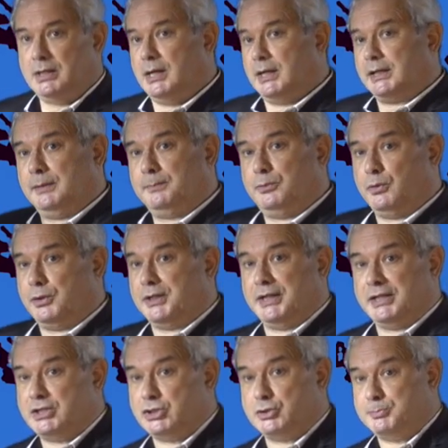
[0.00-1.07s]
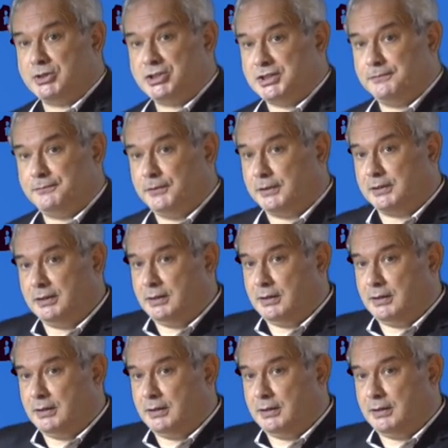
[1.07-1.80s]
I put it into specific,